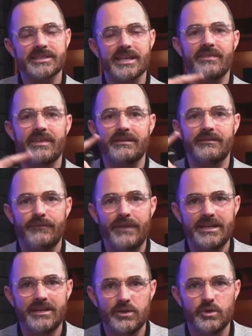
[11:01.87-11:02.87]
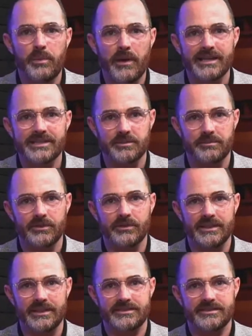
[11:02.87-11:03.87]
and then invent new
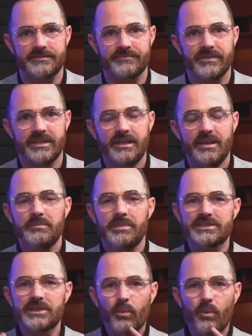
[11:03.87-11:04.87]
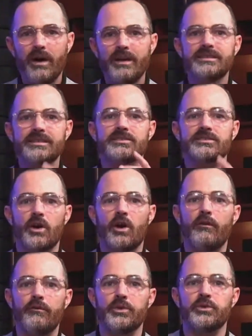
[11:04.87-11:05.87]
possibilities because they want to
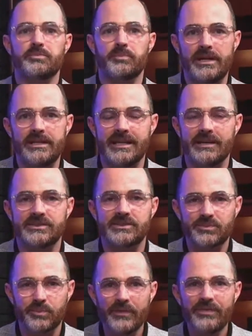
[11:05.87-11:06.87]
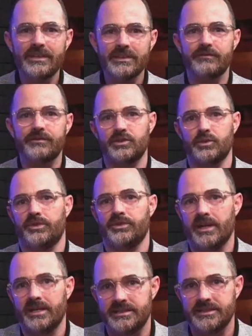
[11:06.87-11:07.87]
solve those breakdowns. It's what they love to do with
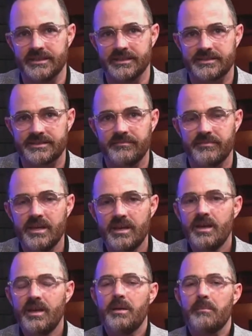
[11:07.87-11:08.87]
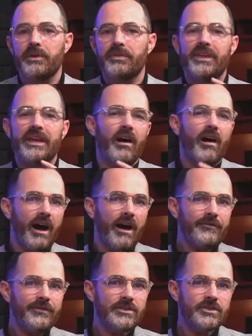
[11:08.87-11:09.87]
their ideas. But they
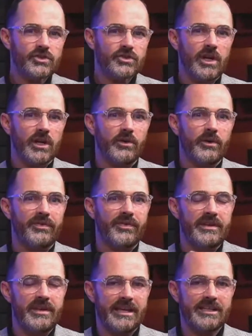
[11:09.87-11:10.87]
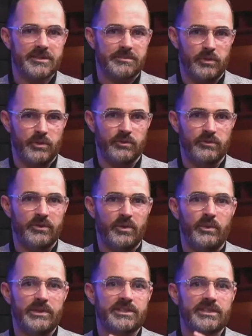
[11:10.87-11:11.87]
often struggle at the next move,
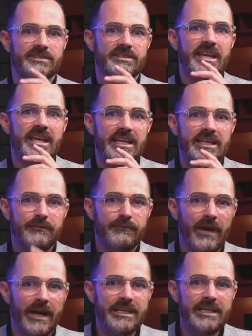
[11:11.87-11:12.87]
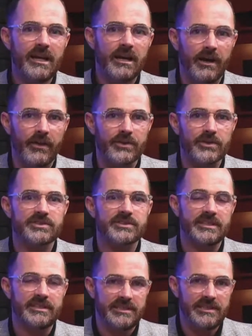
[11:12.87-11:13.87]
which is inviting others
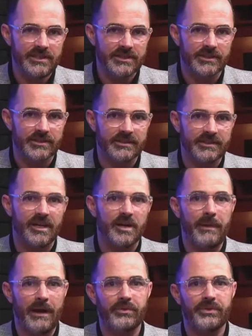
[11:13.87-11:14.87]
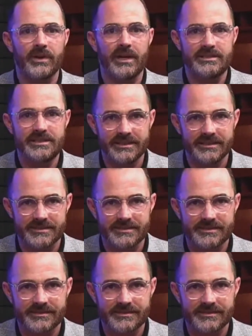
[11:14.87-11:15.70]
to hear about their ideas.